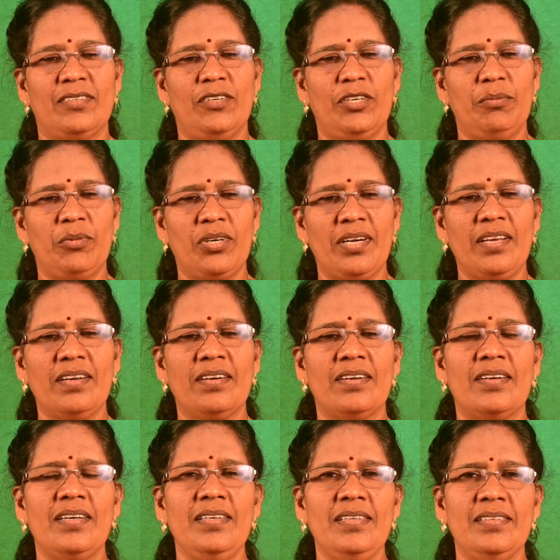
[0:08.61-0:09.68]
Good morning
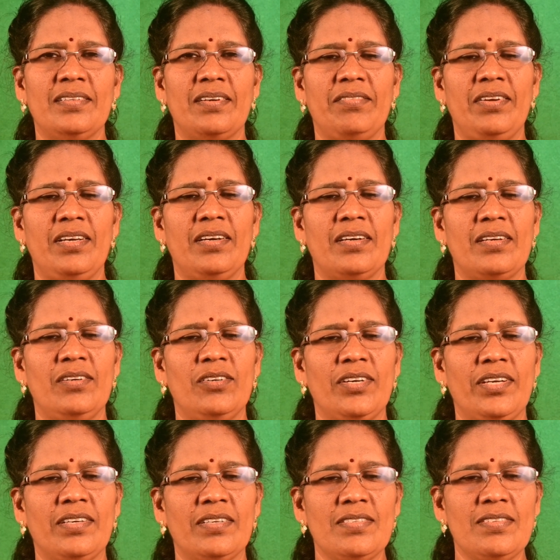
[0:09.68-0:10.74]
all. We are
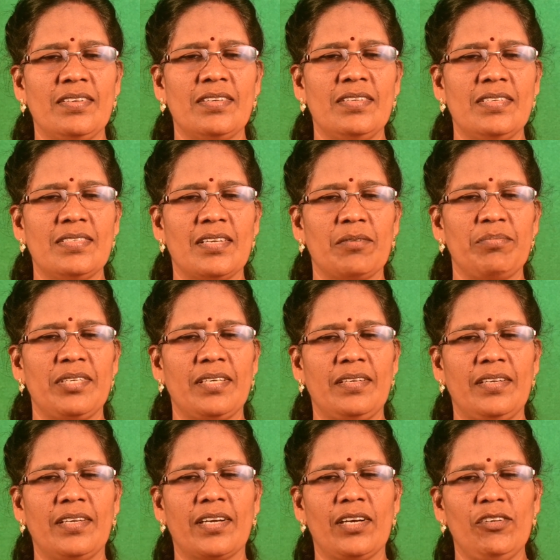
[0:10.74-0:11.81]
going to see the subject
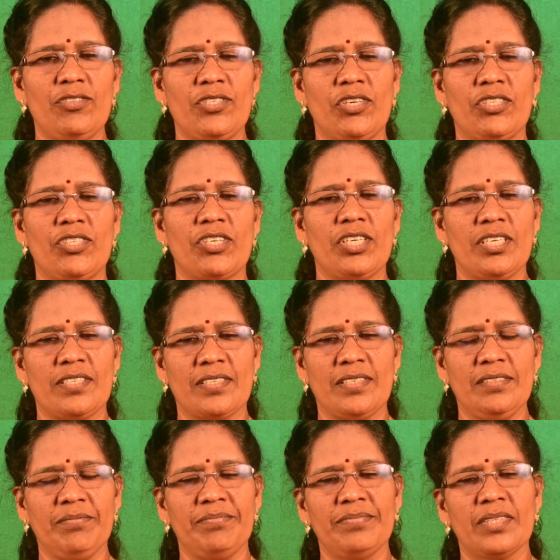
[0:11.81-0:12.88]
English education.